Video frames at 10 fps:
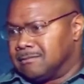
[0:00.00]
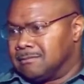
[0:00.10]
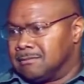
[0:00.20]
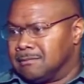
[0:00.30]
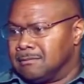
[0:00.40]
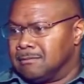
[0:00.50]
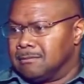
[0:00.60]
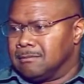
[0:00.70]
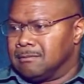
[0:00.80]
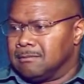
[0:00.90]

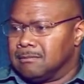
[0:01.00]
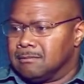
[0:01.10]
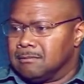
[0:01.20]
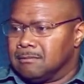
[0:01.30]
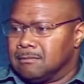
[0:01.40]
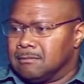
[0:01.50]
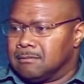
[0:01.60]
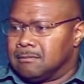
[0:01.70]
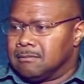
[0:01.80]
(no one is talking)